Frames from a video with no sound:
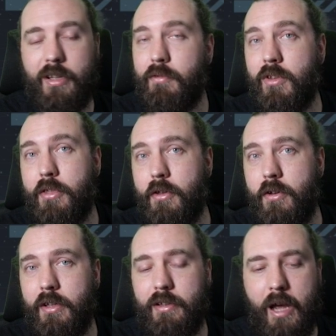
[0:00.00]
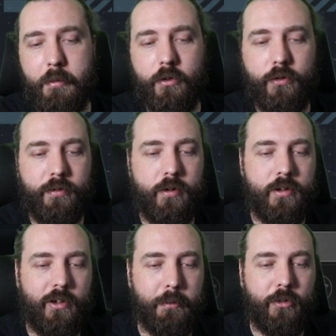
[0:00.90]
giving 30 damage for the
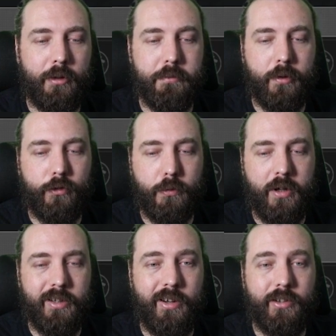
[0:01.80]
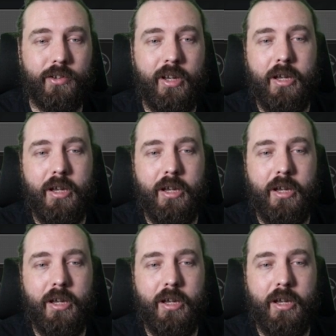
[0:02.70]
10% buff's quite nice,